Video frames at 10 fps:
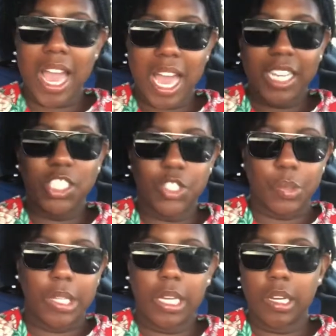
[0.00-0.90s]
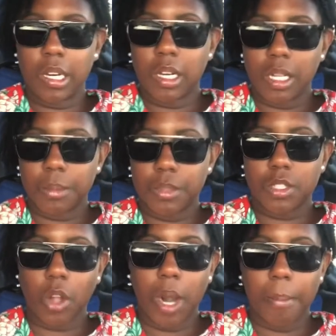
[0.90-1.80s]
actually um,
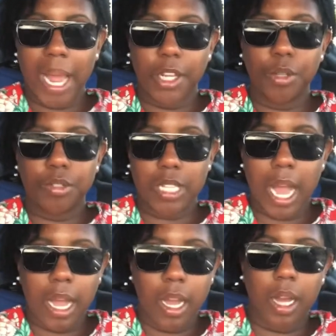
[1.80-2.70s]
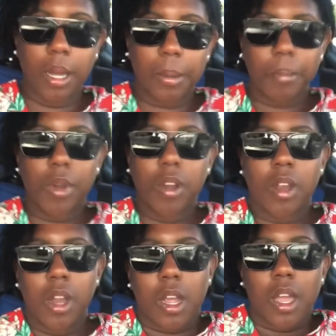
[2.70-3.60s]
start my new job.
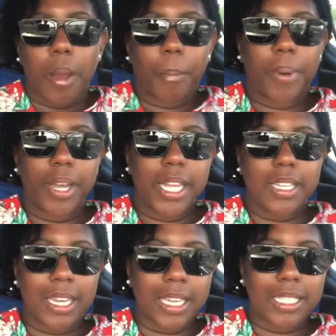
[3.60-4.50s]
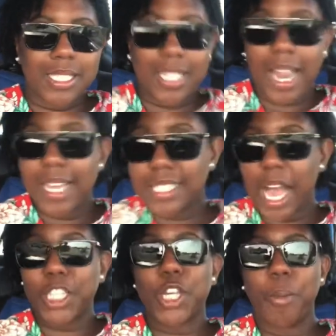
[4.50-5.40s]
But yes, today is
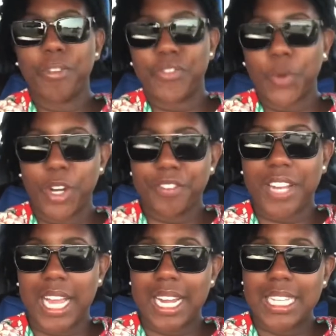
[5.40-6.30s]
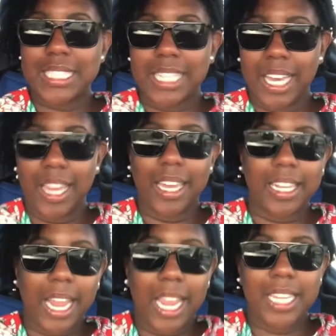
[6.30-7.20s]
October 4th, like I
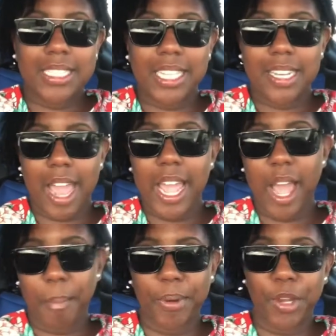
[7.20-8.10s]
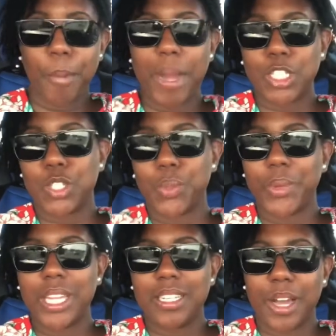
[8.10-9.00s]
said, and today I put in my two
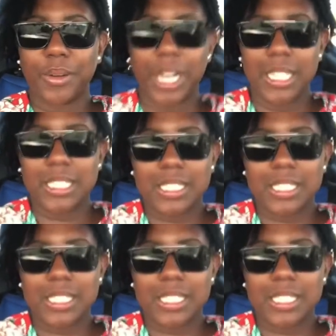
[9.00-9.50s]
week notice,